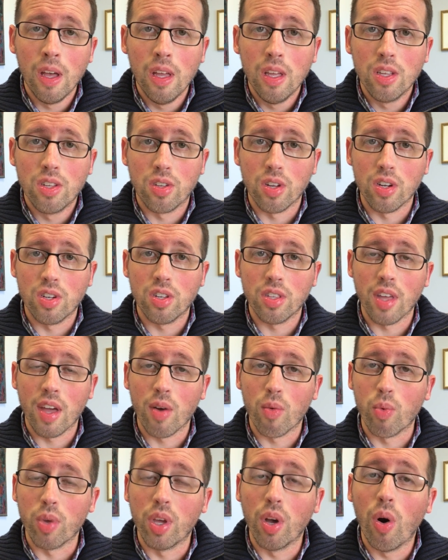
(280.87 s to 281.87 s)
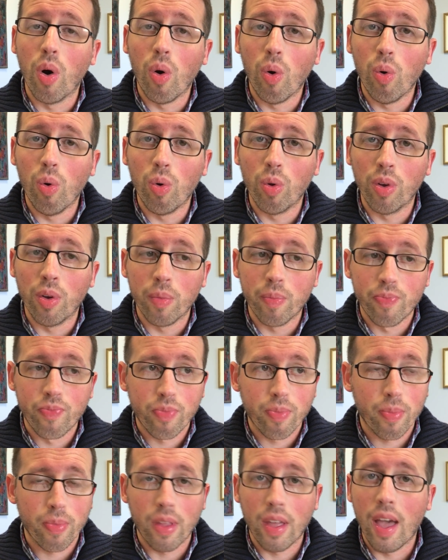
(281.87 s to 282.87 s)
such that we hold
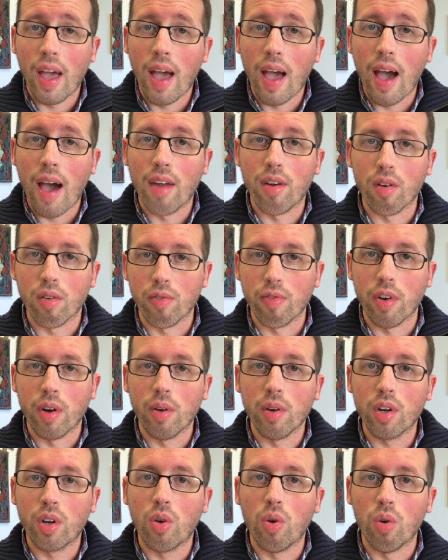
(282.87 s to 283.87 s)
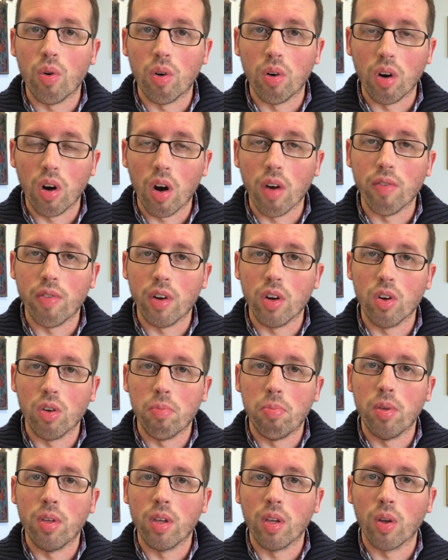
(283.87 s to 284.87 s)
at our very core, our very
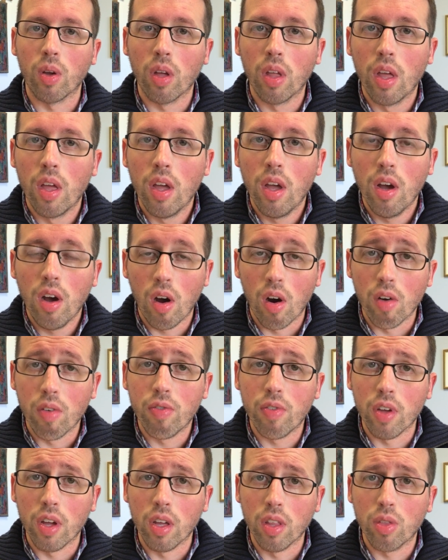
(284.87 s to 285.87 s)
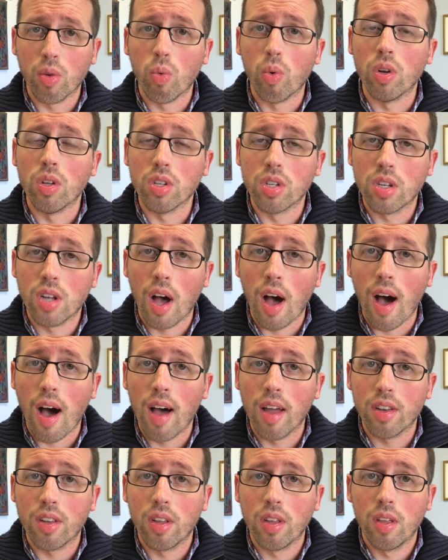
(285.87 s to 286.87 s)
being, our faith, what is
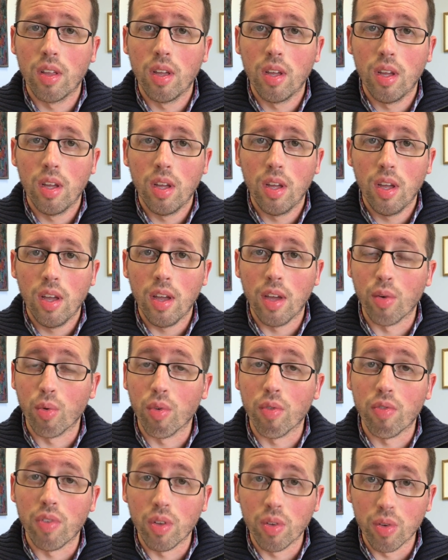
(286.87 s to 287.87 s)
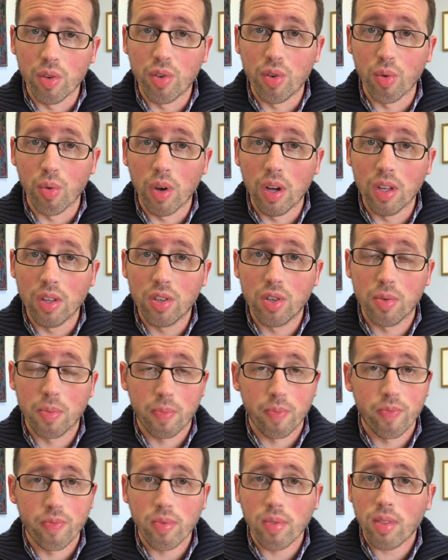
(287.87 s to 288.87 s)
taught and revealed to us
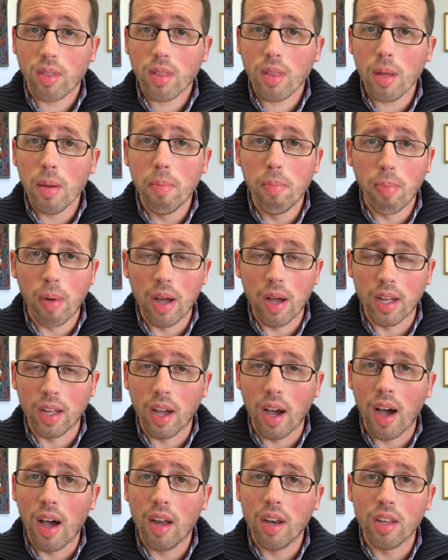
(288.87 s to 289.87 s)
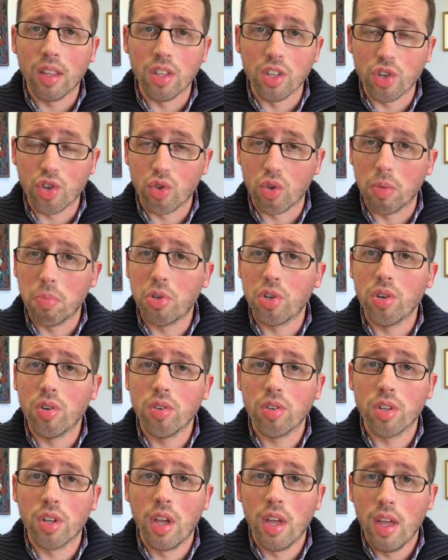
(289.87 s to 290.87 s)
by God in the
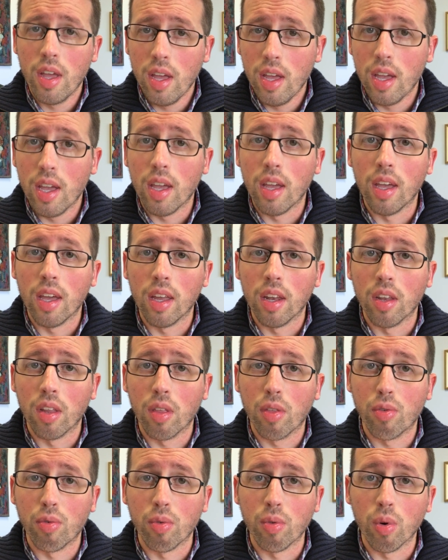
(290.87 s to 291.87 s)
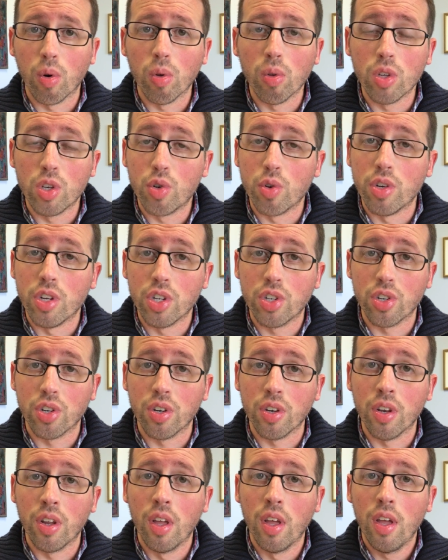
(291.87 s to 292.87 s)
Scriptures and through the holy
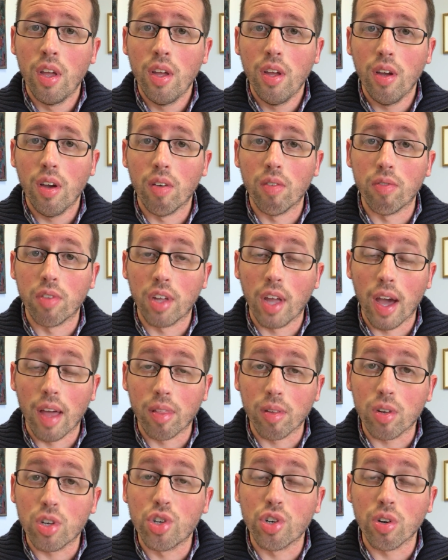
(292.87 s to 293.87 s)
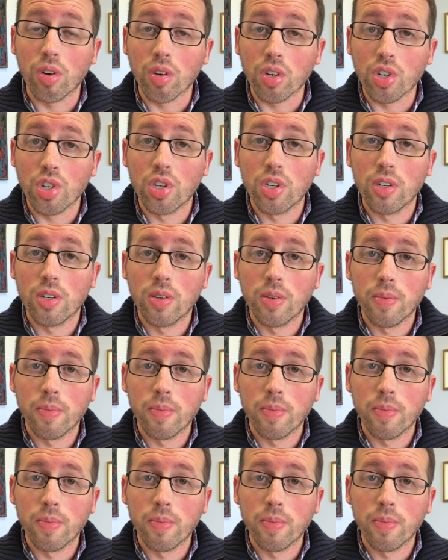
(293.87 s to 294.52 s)
tradition of the Catholic Church.